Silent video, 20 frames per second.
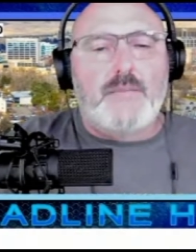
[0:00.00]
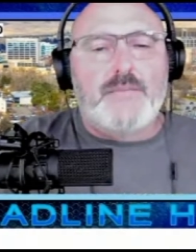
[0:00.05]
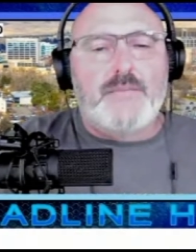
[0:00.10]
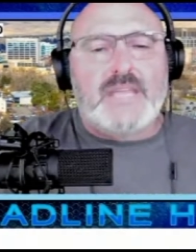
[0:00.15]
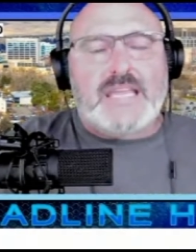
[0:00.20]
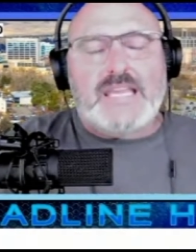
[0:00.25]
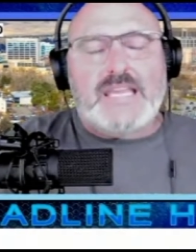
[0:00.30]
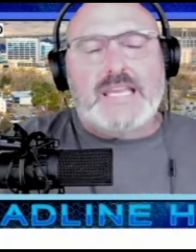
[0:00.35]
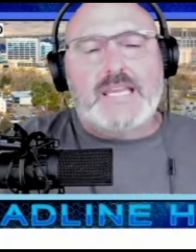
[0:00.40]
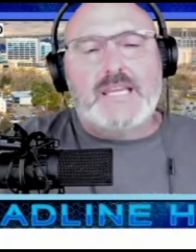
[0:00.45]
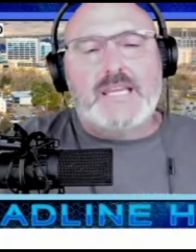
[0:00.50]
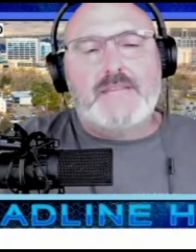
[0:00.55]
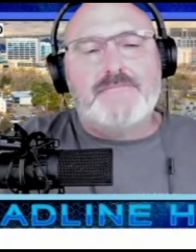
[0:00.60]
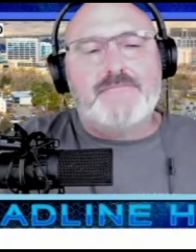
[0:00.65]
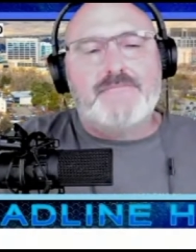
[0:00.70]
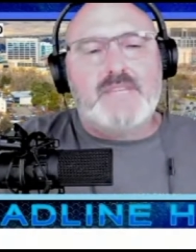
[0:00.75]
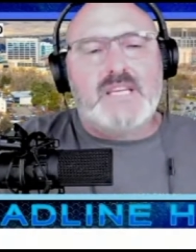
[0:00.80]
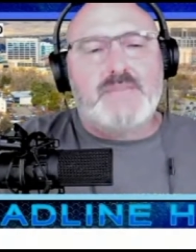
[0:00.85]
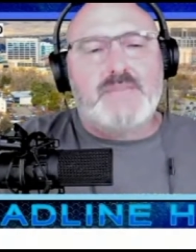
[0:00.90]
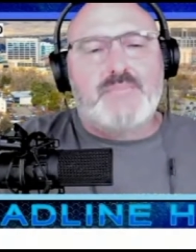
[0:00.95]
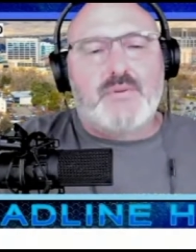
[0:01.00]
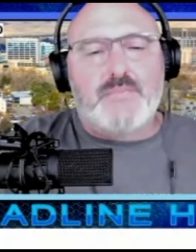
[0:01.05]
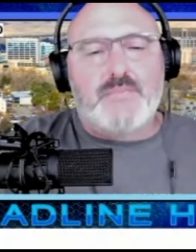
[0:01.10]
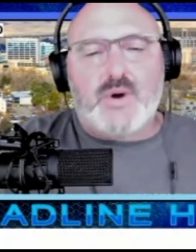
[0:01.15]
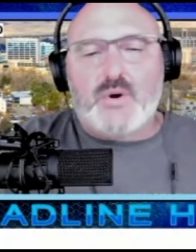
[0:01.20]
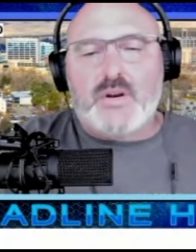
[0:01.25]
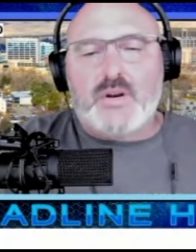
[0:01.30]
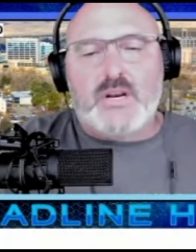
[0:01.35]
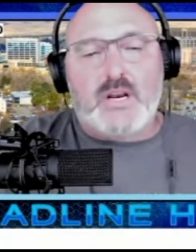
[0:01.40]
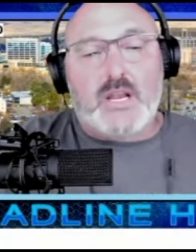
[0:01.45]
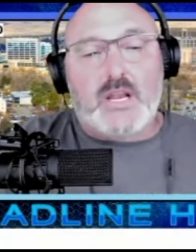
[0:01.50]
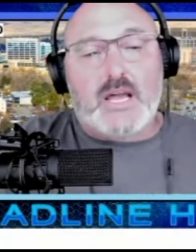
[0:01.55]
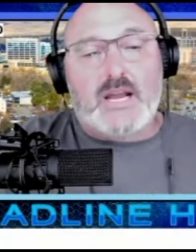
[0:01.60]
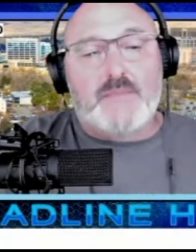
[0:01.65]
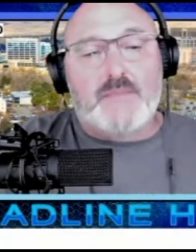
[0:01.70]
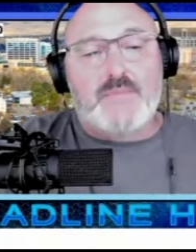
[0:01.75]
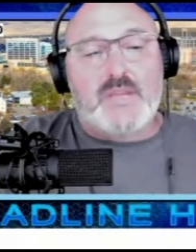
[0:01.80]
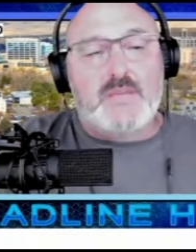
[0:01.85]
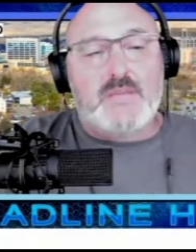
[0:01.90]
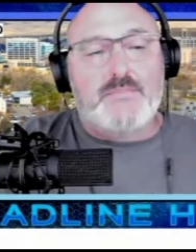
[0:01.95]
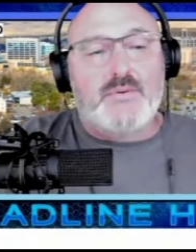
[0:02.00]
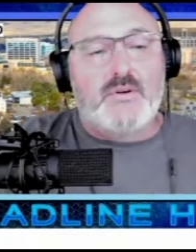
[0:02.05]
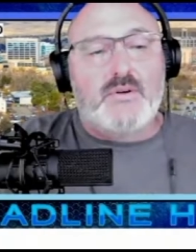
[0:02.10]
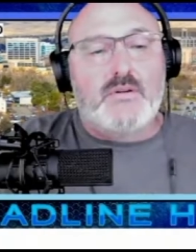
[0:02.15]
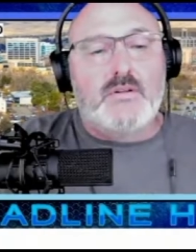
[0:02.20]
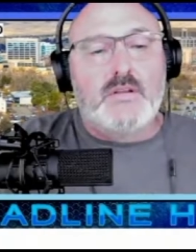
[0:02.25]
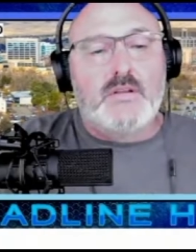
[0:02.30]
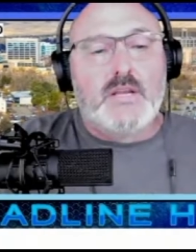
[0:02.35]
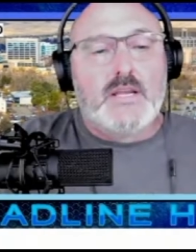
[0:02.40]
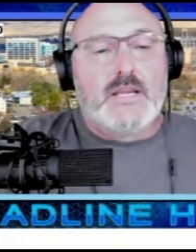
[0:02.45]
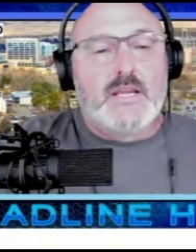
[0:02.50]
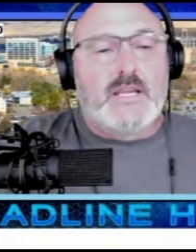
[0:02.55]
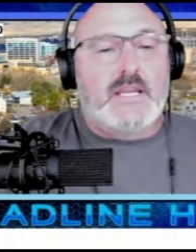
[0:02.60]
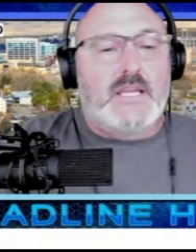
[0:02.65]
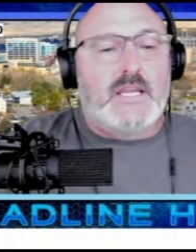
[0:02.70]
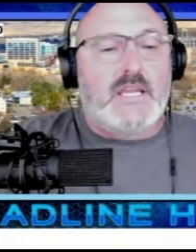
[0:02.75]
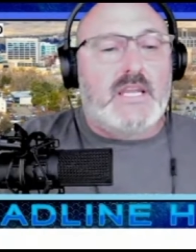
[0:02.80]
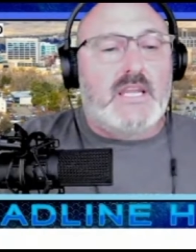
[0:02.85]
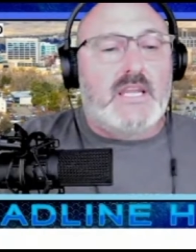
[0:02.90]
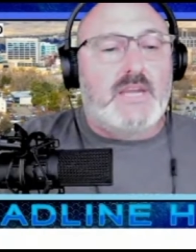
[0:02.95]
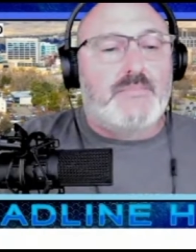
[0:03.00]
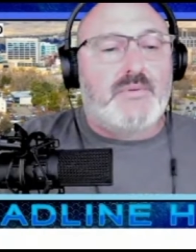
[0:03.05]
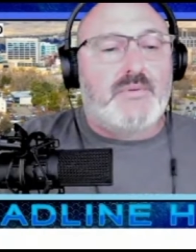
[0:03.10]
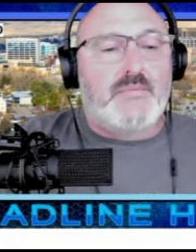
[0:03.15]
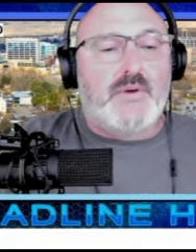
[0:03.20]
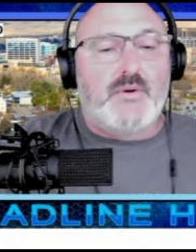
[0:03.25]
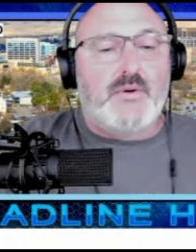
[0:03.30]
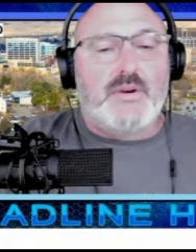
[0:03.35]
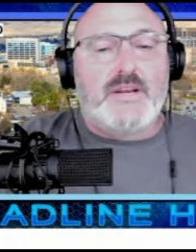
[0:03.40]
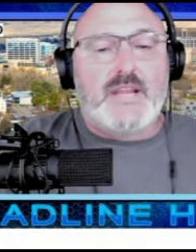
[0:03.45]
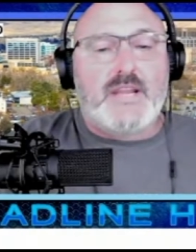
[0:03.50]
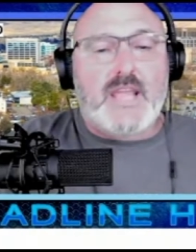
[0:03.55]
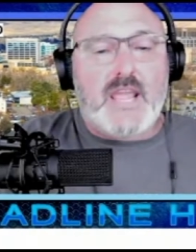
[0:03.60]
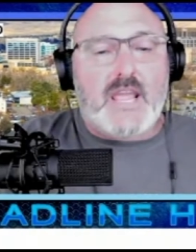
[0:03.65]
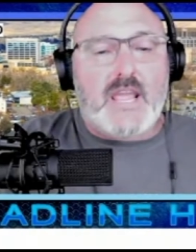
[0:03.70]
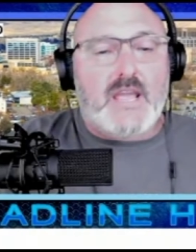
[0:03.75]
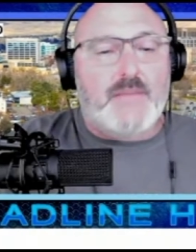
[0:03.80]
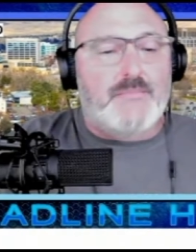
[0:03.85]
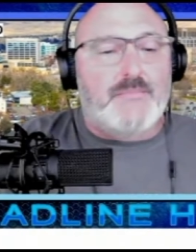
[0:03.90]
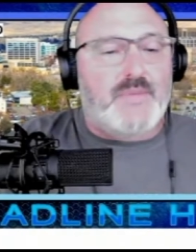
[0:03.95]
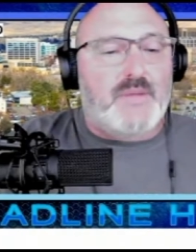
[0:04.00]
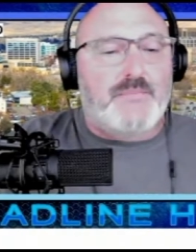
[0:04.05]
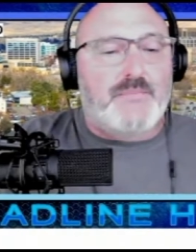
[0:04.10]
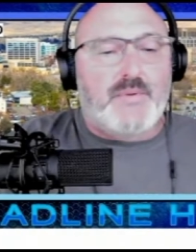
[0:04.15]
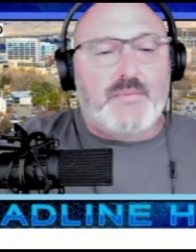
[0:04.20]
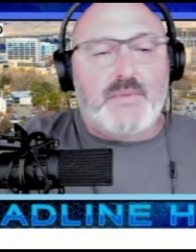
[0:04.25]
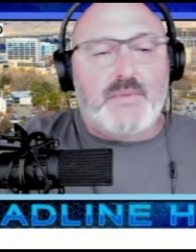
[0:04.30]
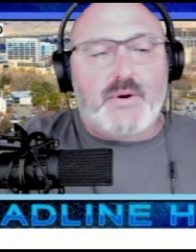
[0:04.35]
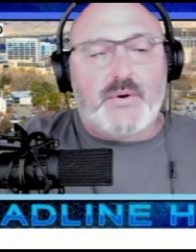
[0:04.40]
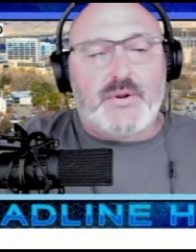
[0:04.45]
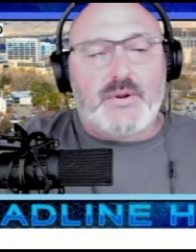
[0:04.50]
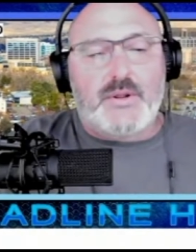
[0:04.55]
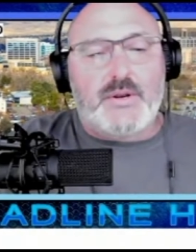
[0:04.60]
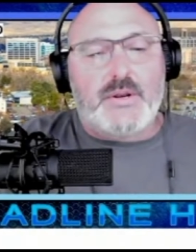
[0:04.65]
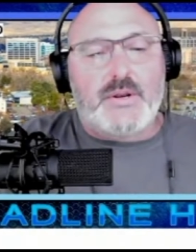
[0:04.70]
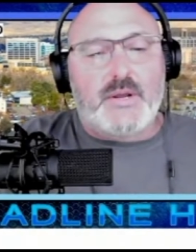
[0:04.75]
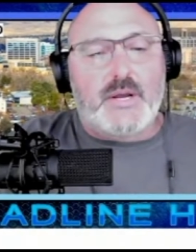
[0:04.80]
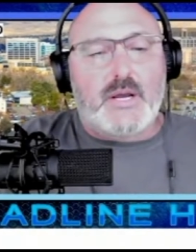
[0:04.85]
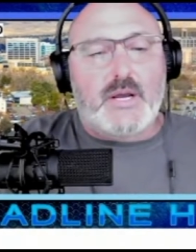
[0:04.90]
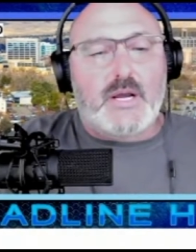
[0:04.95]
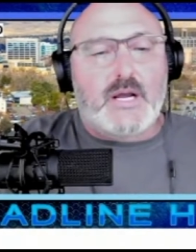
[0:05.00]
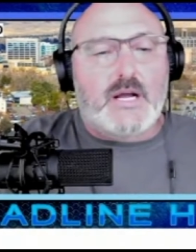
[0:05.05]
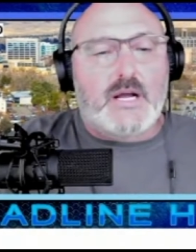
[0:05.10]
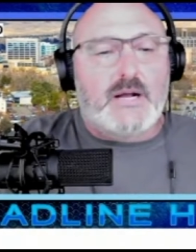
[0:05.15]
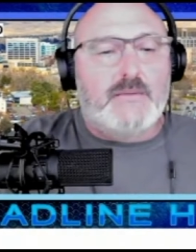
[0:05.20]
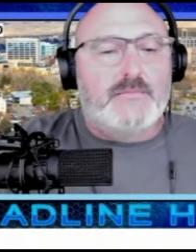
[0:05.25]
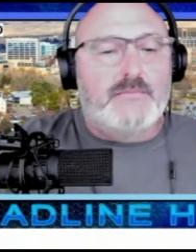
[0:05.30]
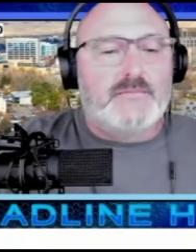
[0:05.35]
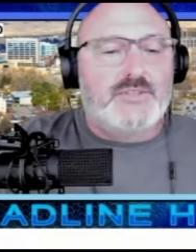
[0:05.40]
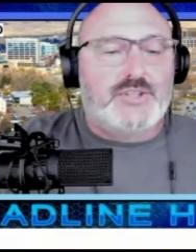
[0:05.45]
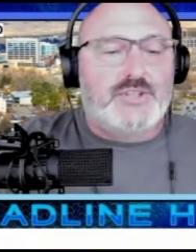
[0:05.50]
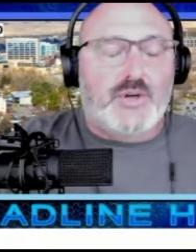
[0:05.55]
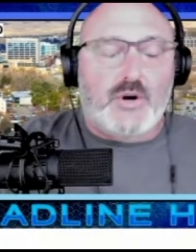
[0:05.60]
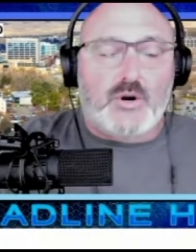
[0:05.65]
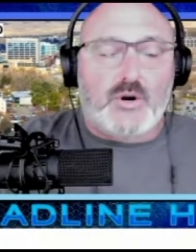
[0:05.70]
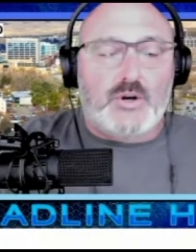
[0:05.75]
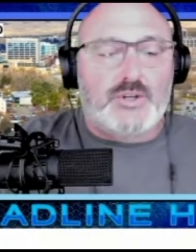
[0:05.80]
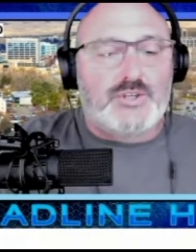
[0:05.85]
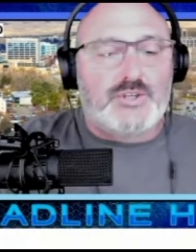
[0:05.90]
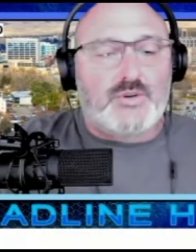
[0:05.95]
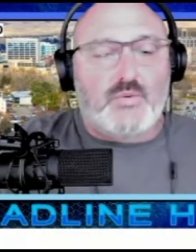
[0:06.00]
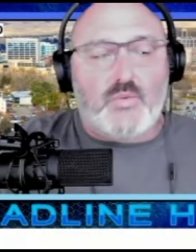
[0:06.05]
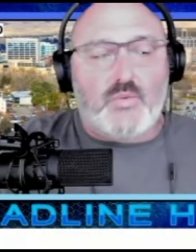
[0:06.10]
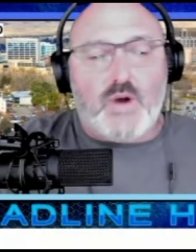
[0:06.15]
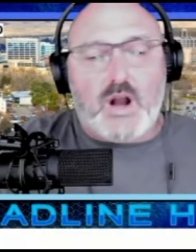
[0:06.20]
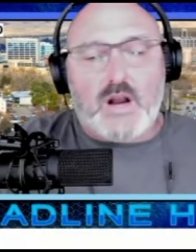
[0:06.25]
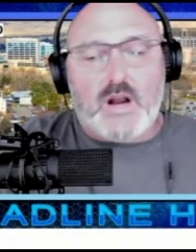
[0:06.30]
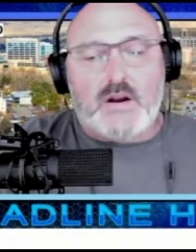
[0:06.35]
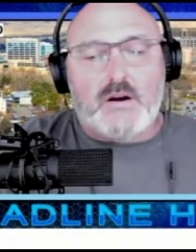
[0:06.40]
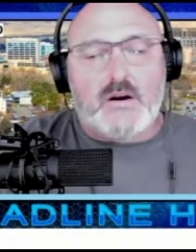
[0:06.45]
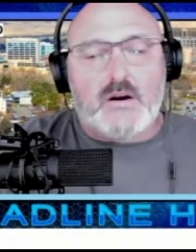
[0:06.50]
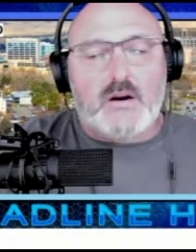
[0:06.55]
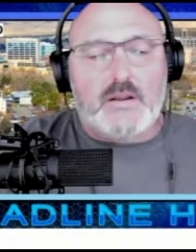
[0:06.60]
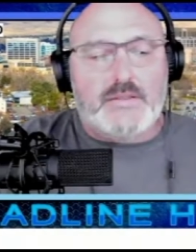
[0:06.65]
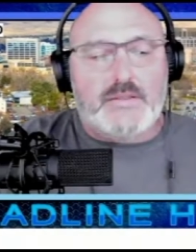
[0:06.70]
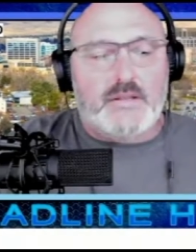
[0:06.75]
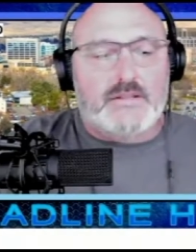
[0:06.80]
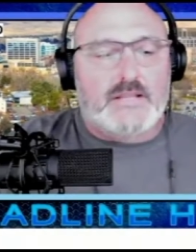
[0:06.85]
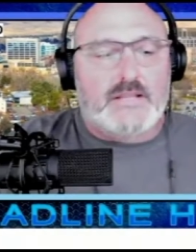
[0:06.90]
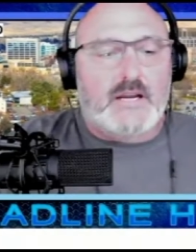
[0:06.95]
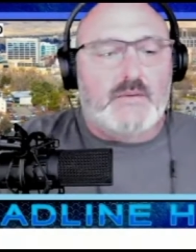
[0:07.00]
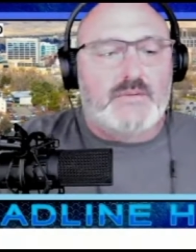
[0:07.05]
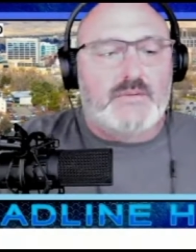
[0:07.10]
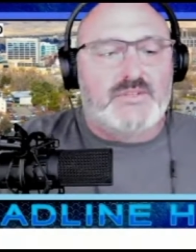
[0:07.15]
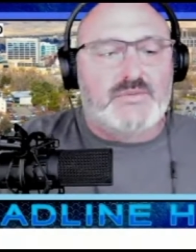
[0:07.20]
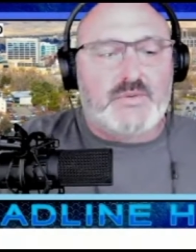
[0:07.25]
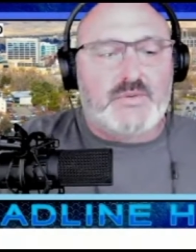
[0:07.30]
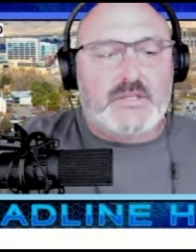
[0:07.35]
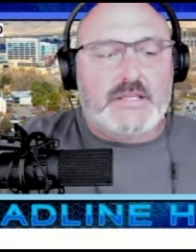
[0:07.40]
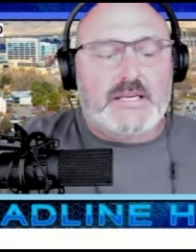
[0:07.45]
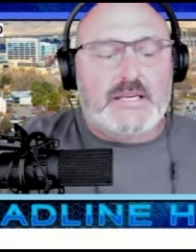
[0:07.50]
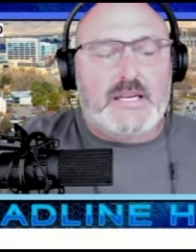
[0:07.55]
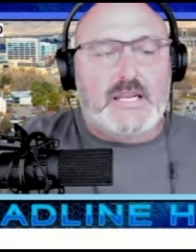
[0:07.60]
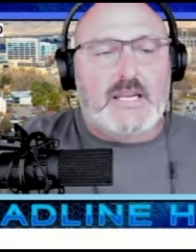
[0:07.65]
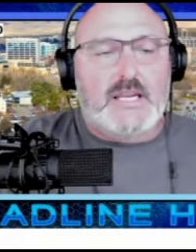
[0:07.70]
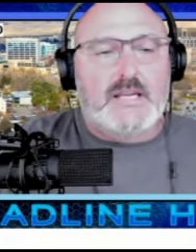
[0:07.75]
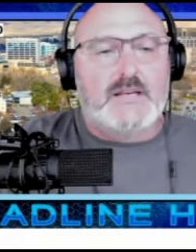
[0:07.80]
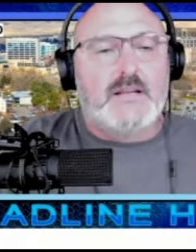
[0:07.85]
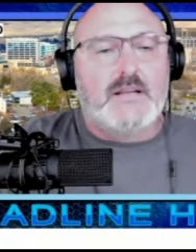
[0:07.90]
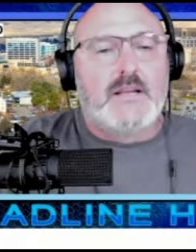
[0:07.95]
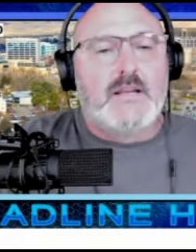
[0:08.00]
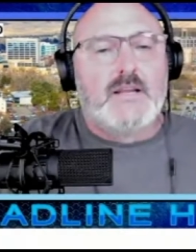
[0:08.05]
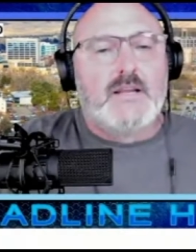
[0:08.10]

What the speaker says: He promoted a lot of people. He promoted Kemp. He promoted Herschel Walker. I thought that was really neat.